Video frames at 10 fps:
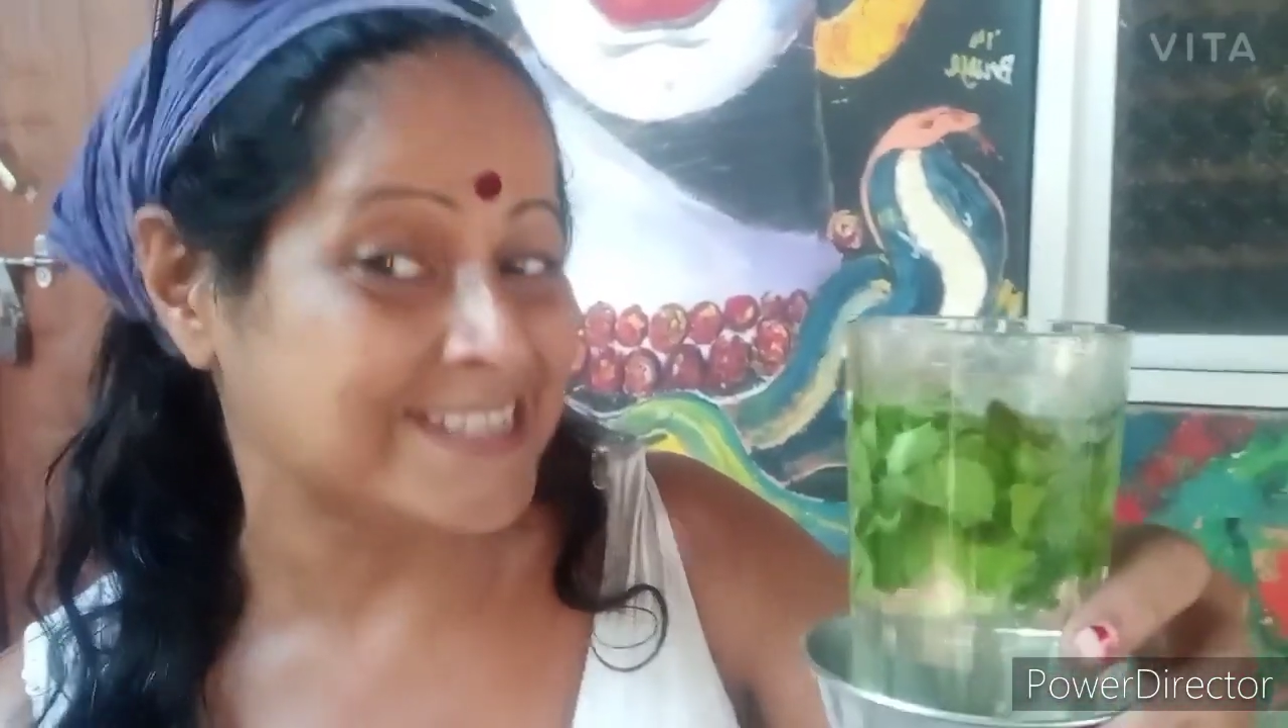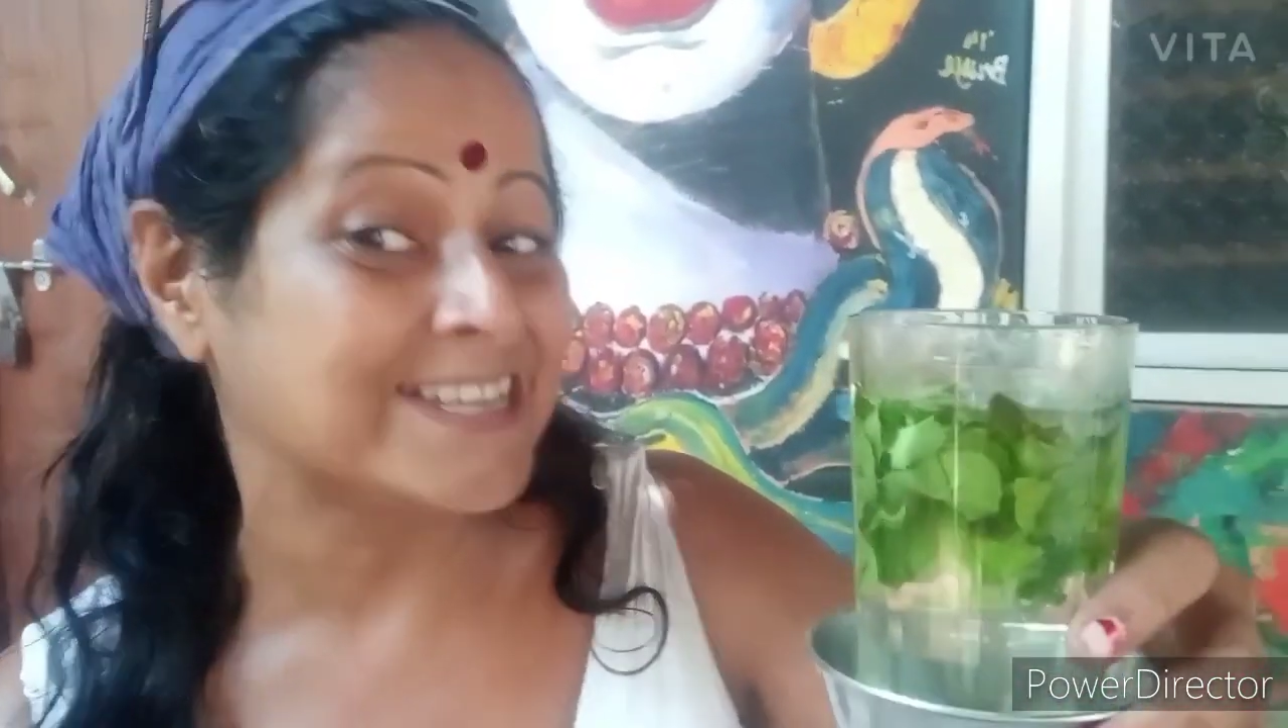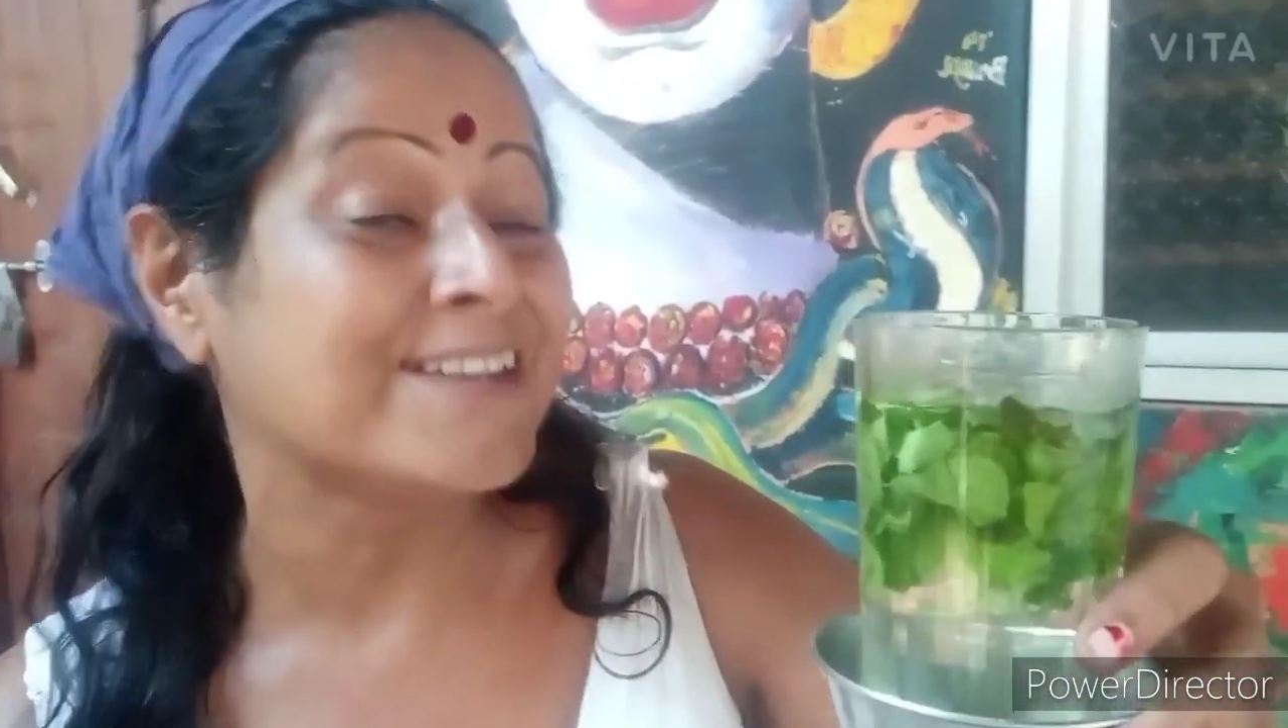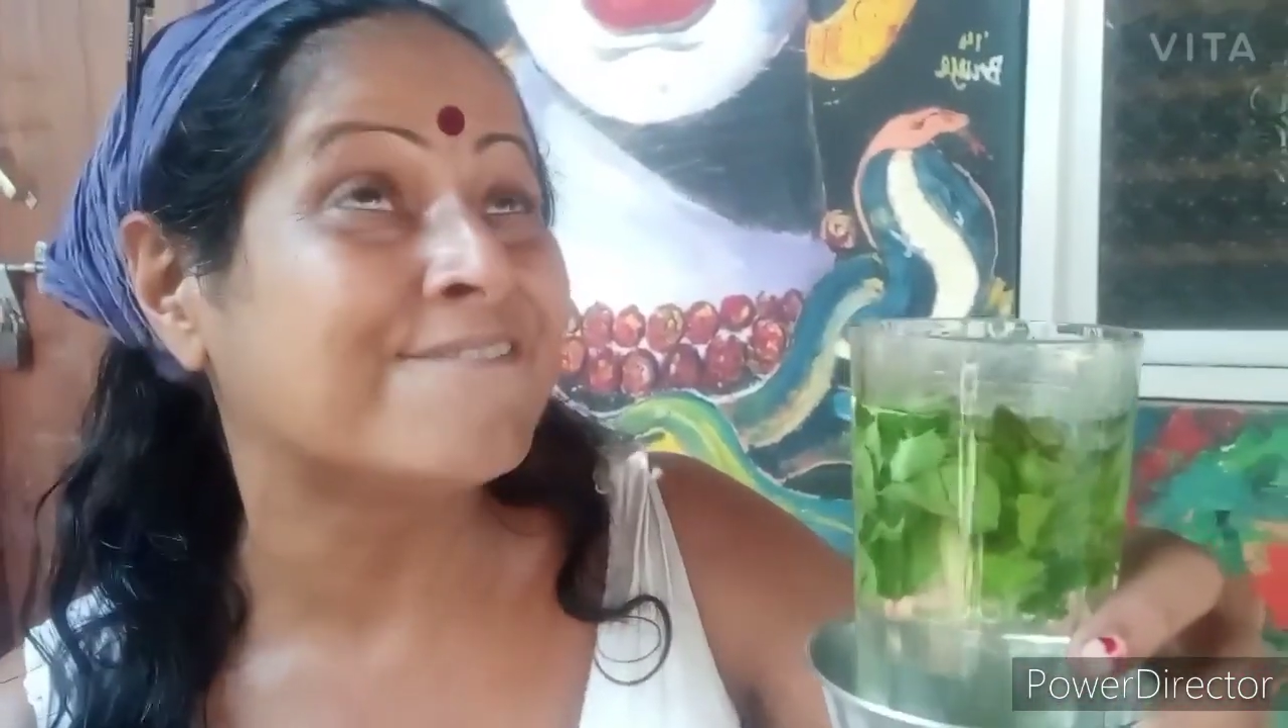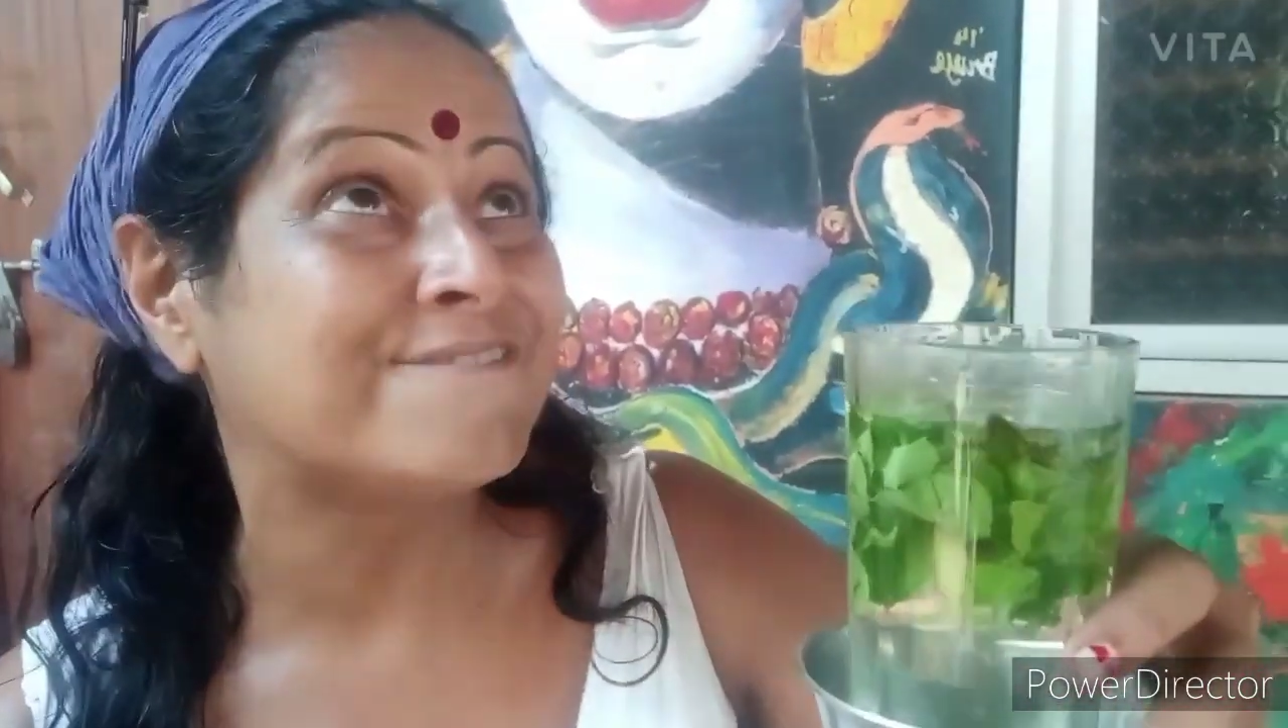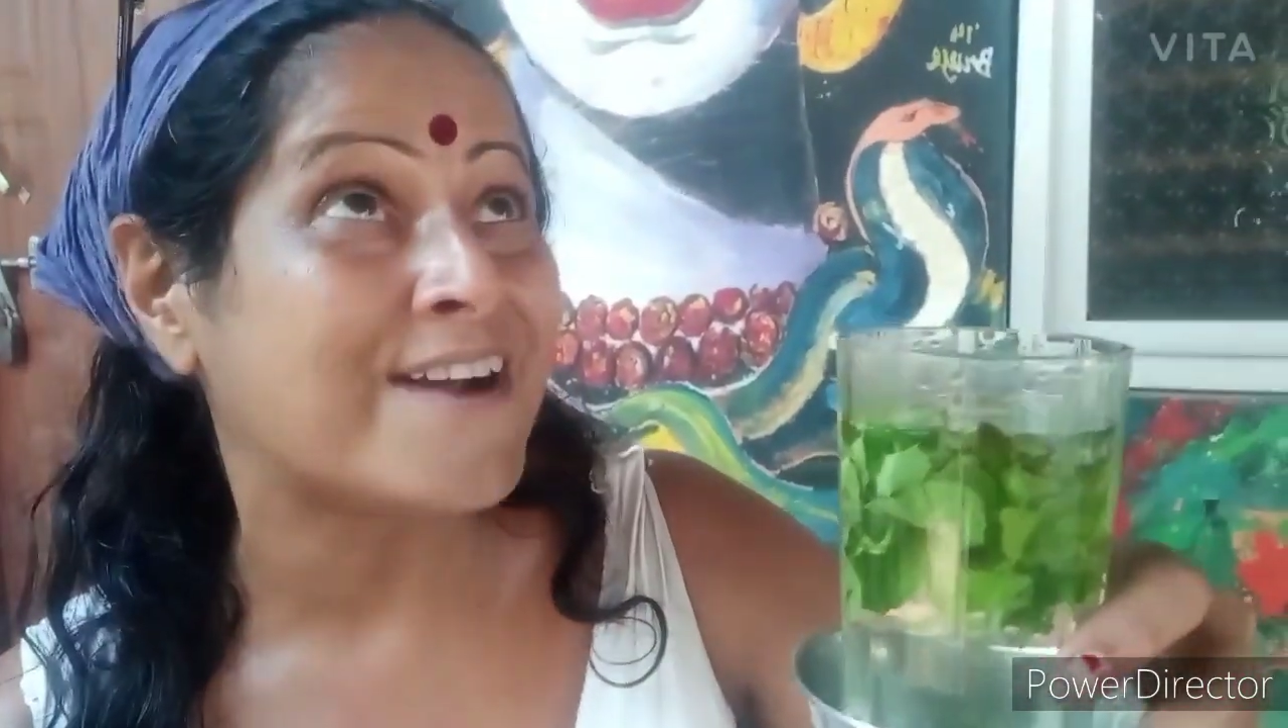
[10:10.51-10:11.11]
and doing